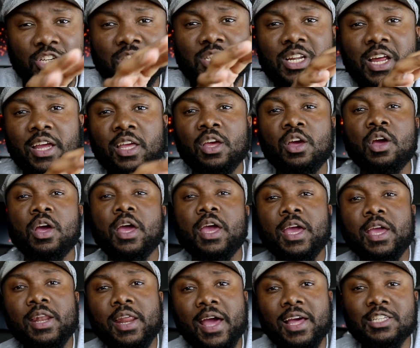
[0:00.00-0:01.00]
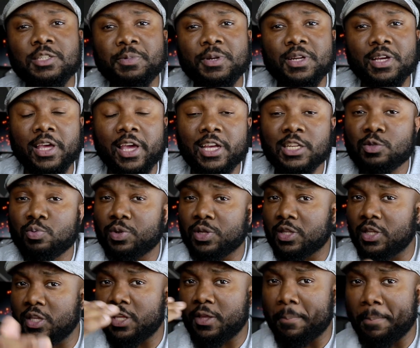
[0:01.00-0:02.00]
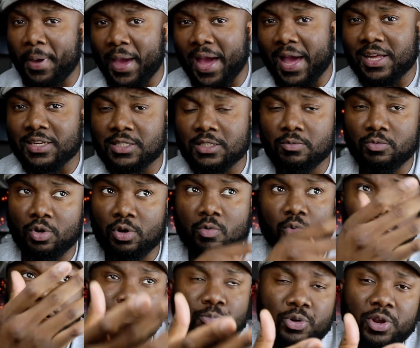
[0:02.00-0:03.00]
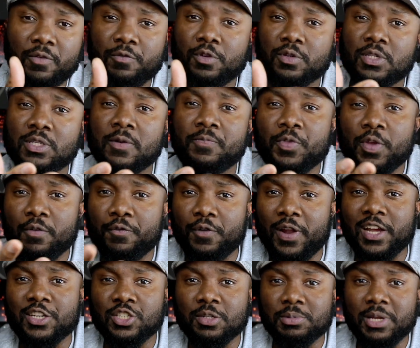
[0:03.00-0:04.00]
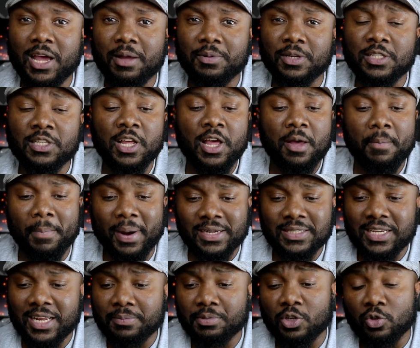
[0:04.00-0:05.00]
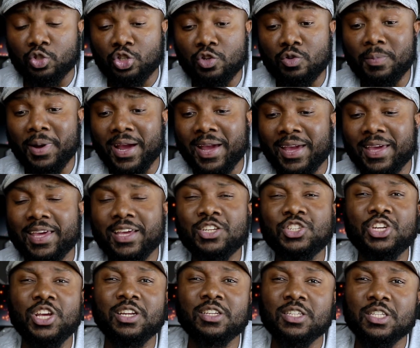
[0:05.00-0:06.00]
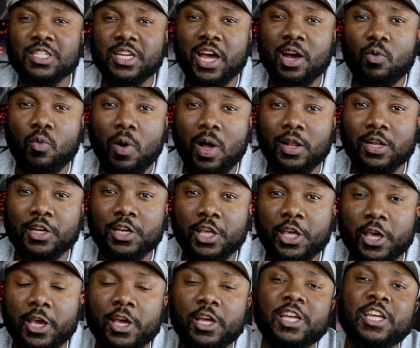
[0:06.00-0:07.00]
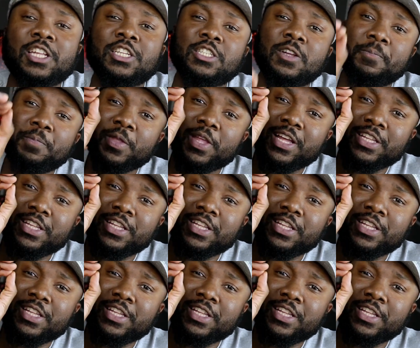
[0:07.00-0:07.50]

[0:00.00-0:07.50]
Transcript: just like it has been the case with the past, with the previous flagship tablets by Samsung, tuned by AKG, and the sound quality here is